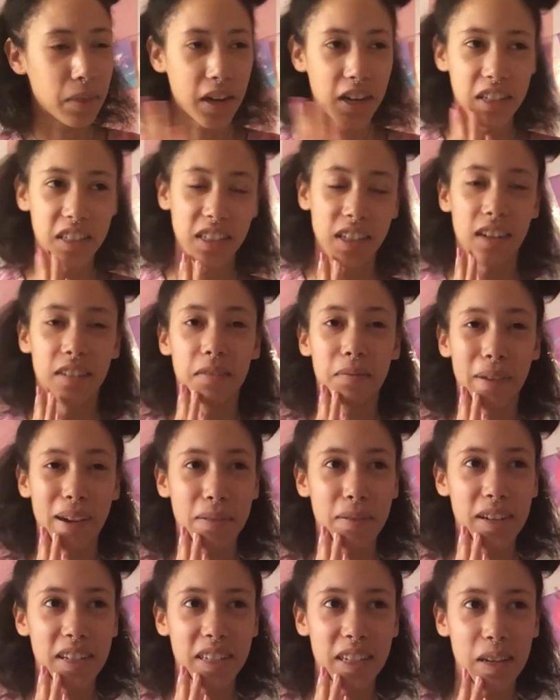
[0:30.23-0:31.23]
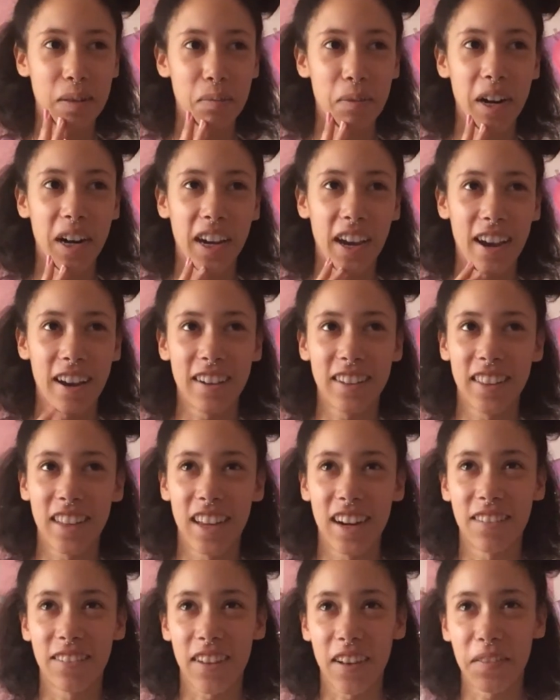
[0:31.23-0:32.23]
then it's gonna make my skin break out, and
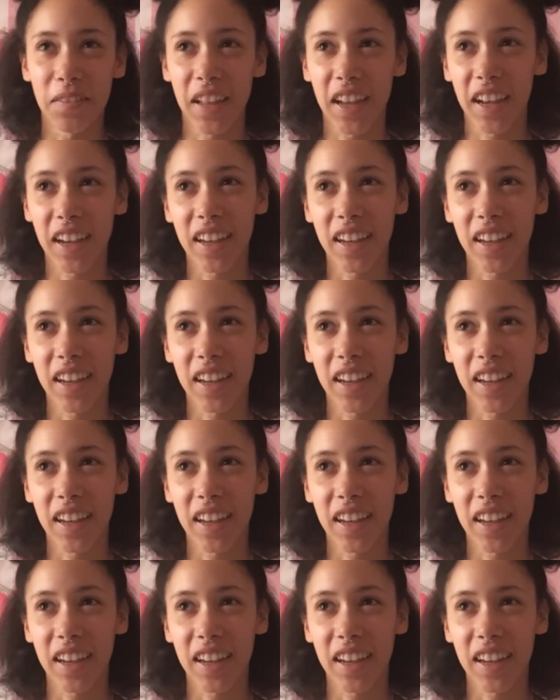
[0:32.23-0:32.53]
then if I'm